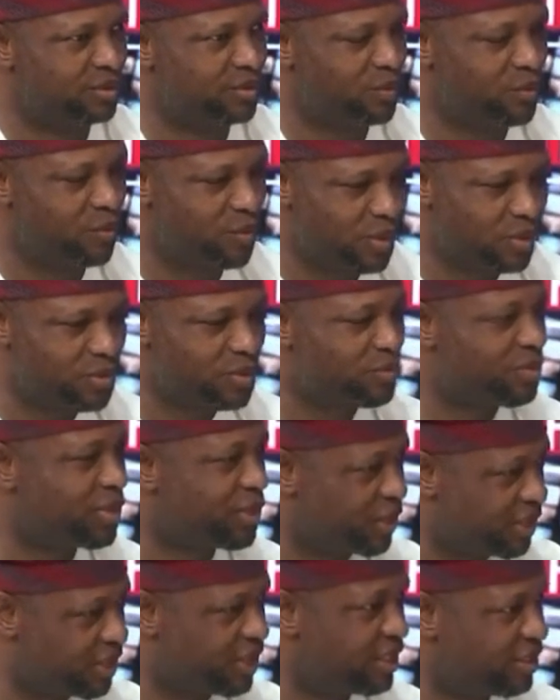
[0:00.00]
We're going to be
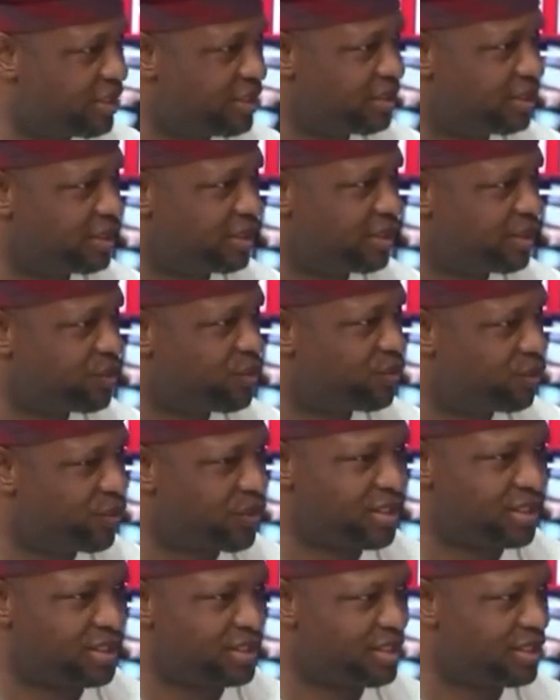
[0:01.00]
sharing the little
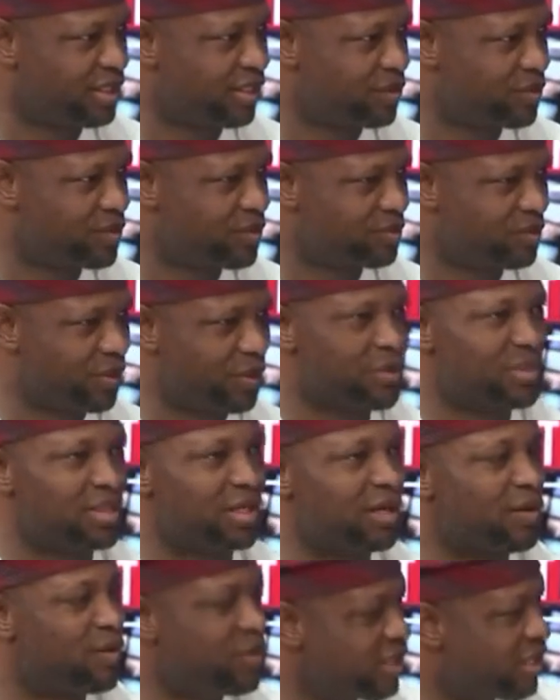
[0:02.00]
vote in this house because there
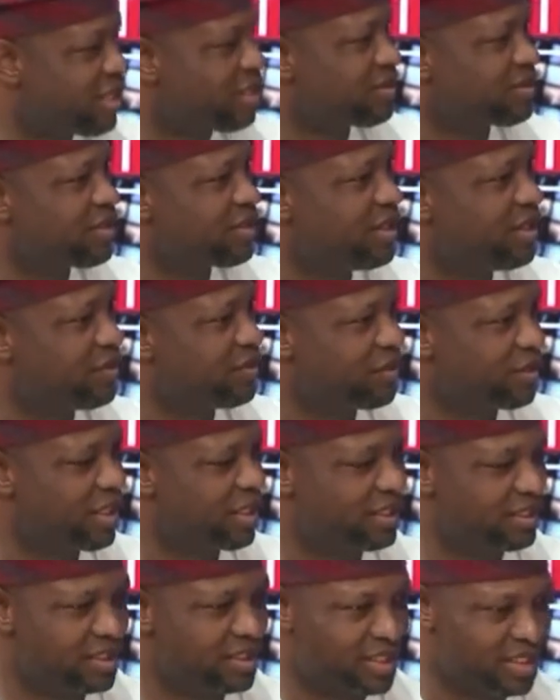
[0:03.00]
are others on
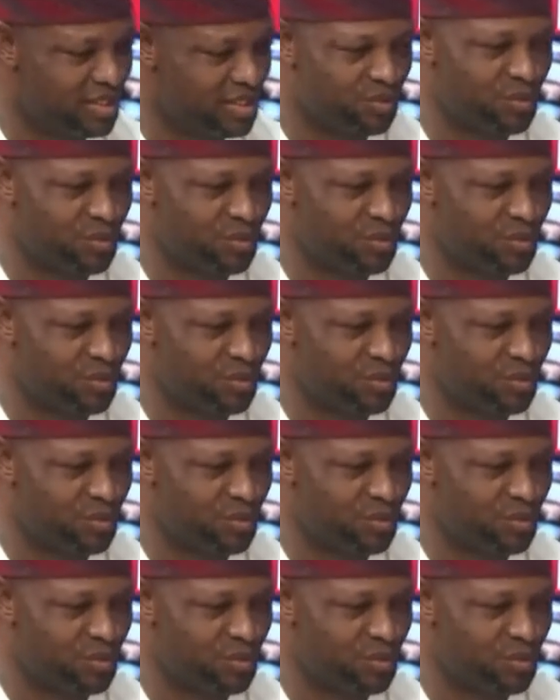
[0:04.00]
that tendency.